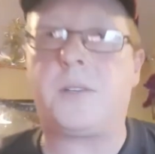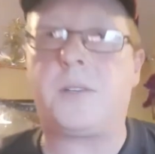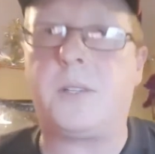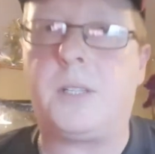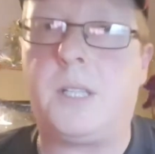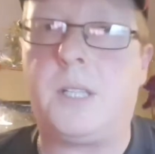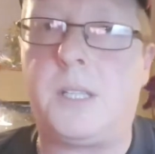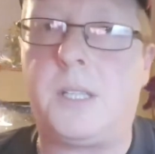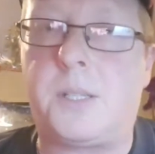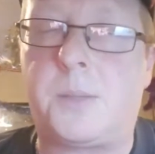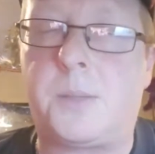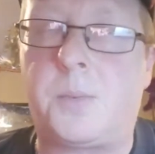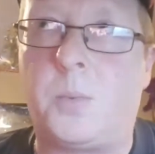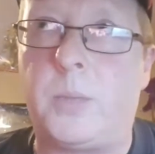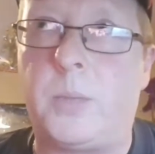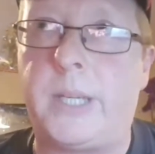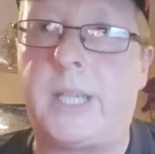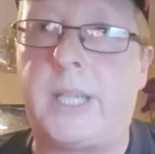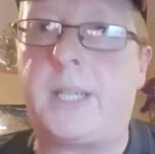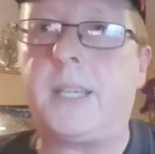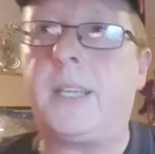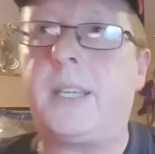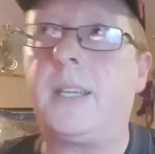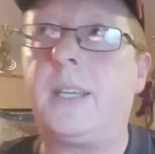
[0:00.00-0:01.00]
this
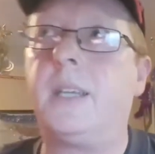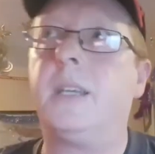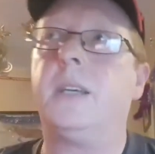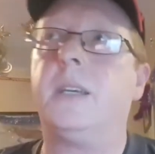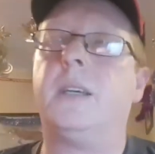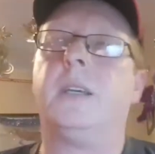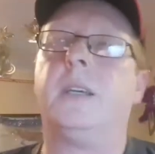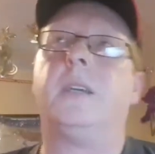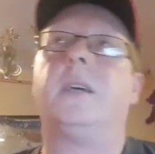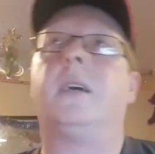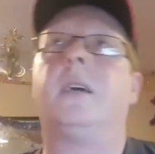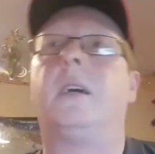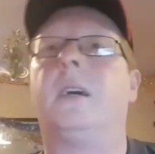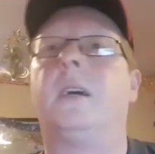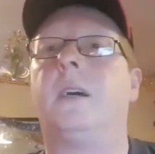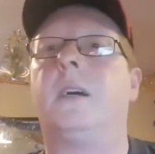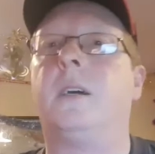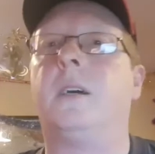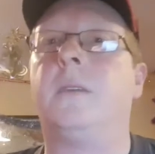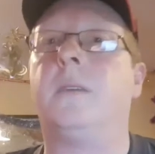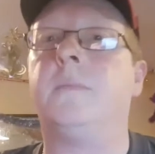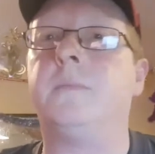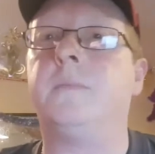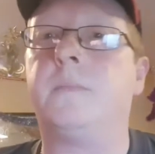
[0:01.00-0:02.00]
week.
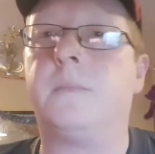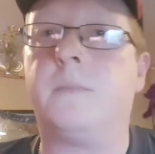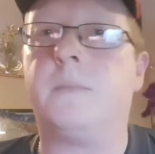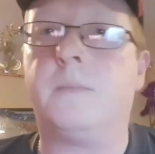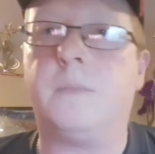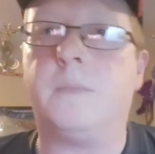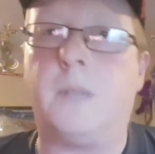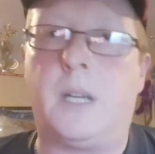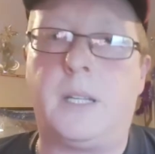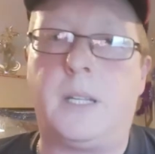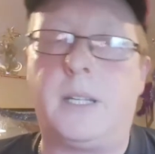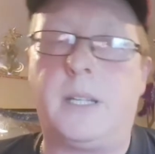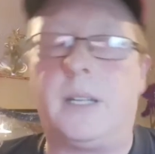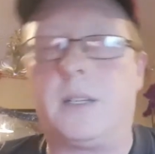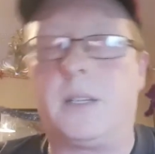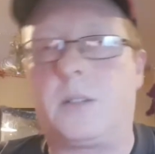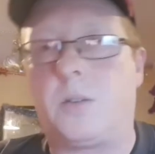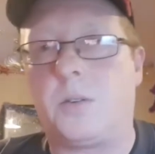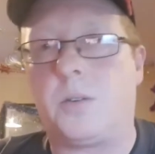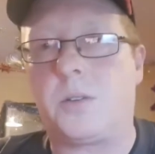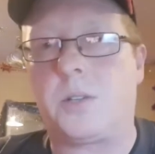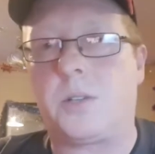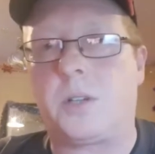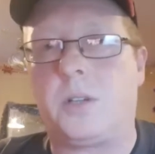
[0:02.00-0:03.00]
And then, of
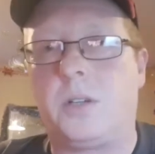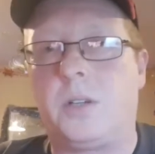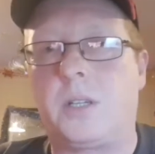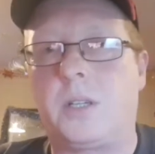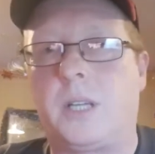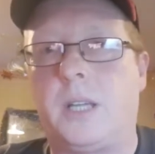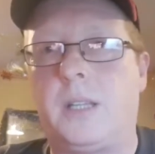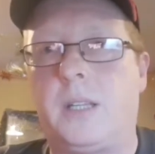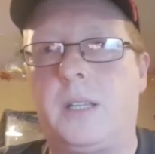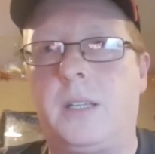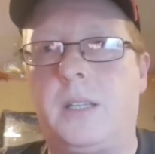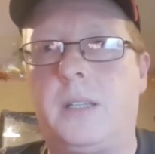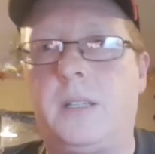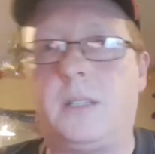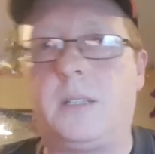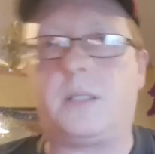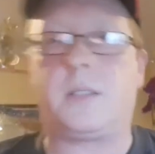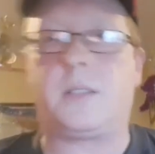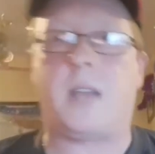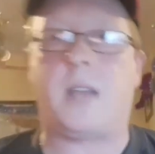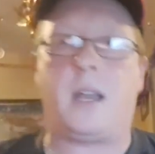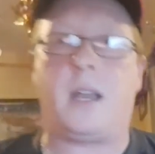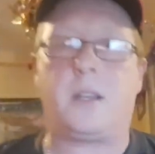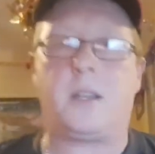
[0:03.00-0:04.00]
course, I've got to get the
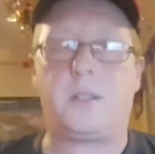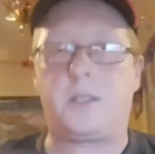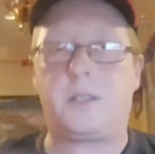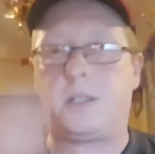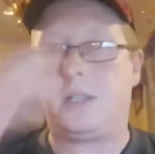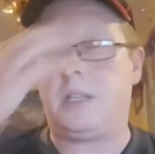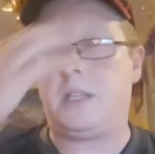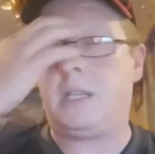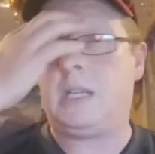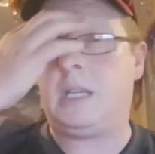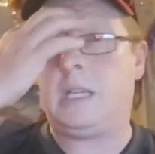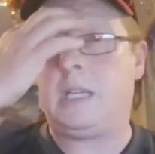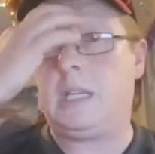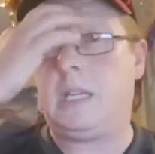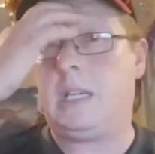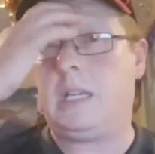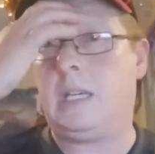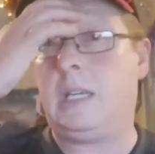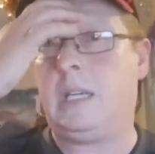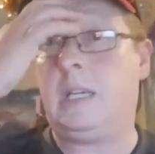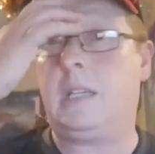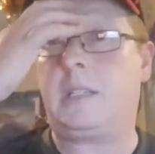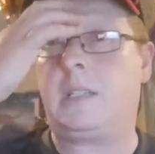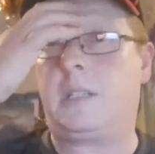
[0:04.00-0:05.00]
tax.
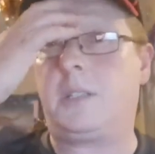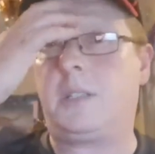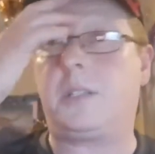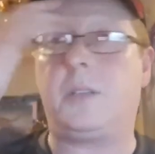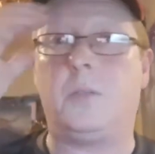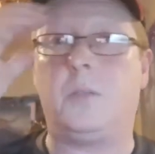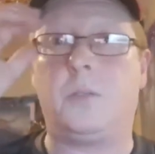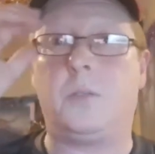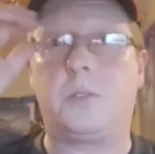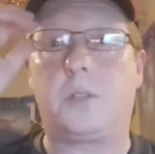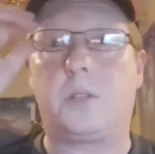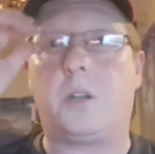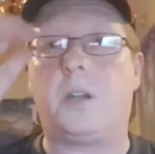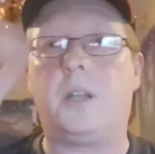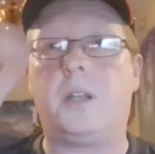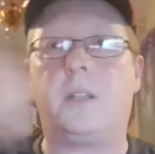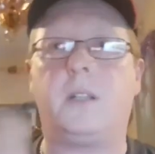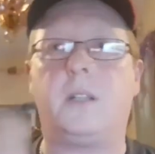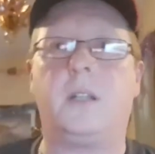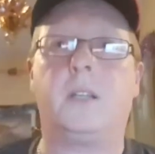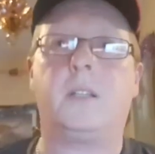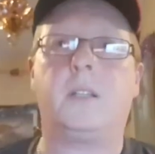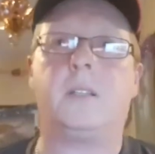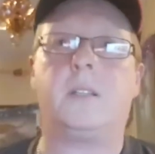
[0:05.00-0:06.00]
Because it all
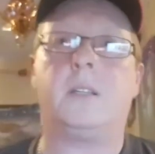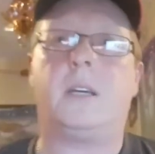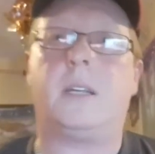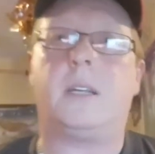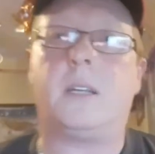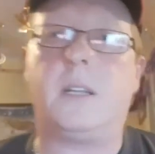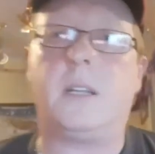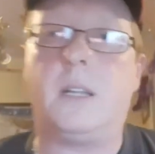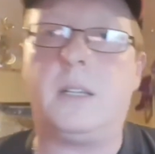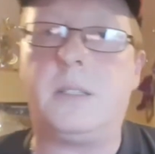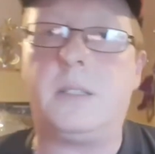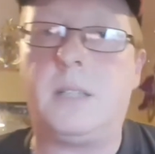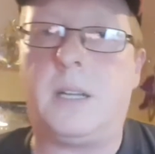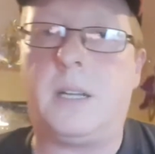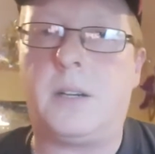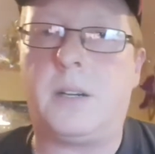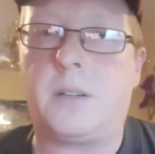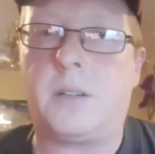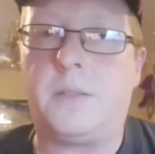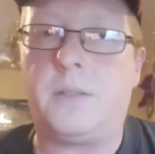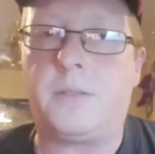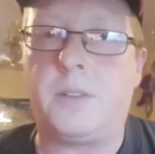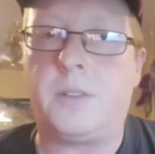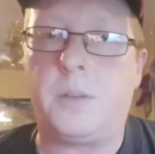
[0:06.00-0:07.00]
started like I had a letter
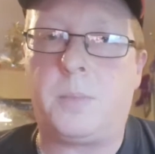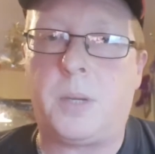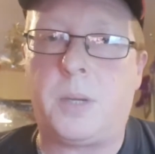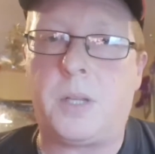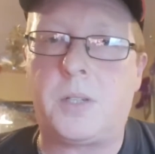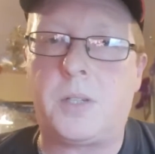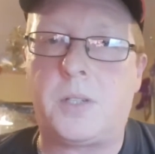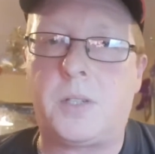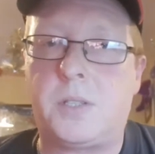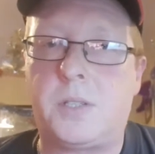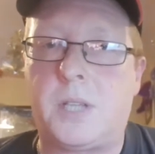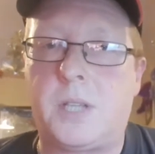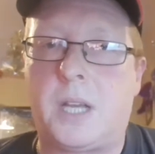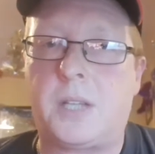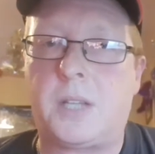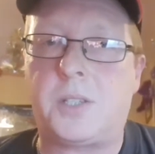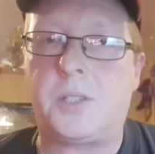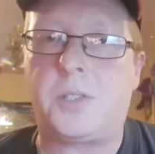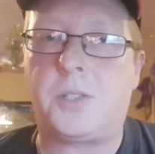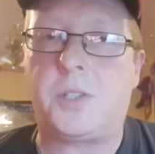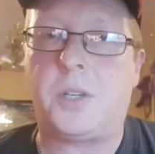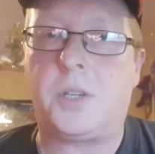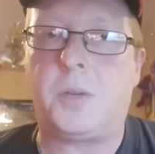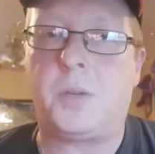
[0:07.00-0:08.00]
come for the post, the
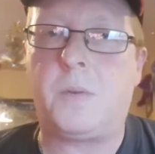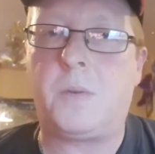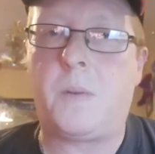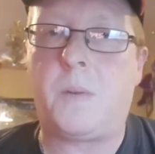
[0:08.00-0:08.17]
tax is due.